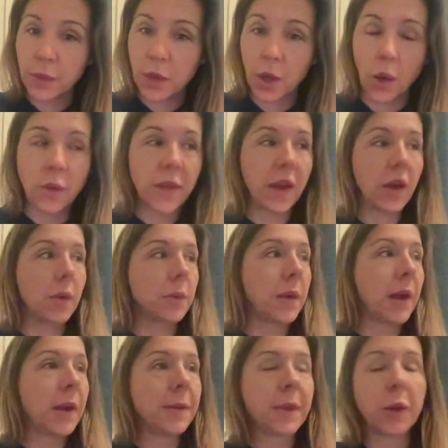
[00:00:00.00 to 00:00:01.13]
You know,
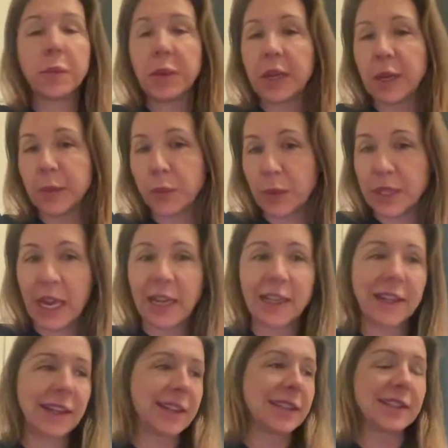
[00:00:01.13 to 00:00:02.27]
they'll be
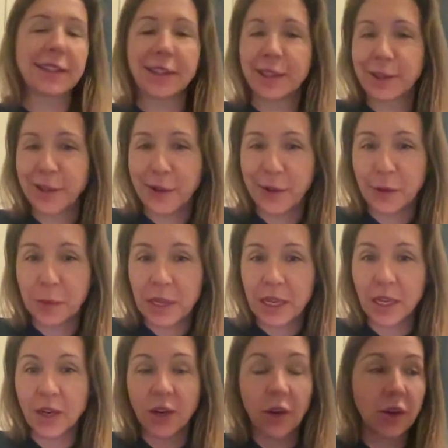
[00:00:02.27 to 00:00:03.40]
protagonists, and, you know, they'll be
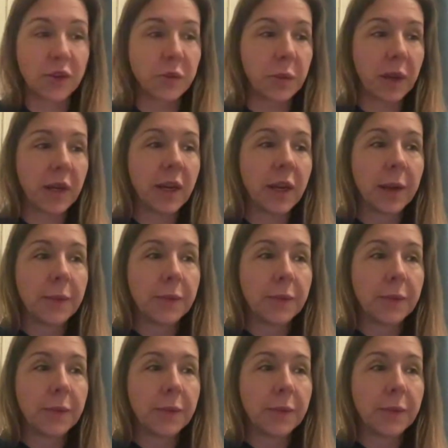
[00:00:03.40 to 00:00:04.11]
heroes, but